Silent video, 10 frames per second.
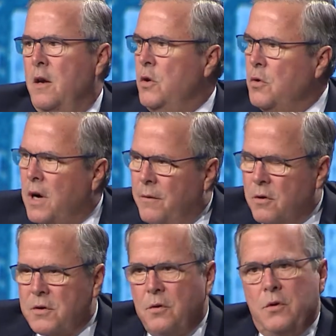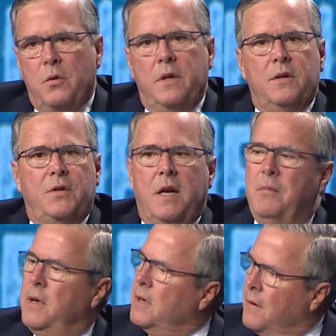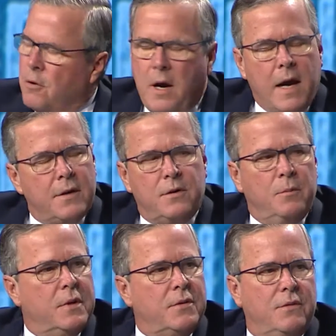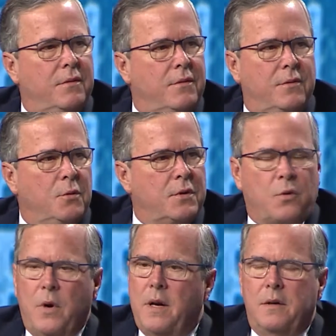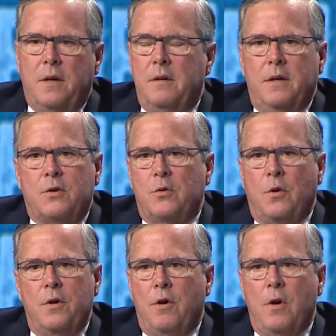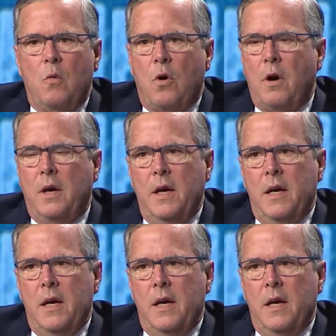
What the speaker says: New governors are doing the same thing. Governor Haslam is, to his credit, done extraordinary work.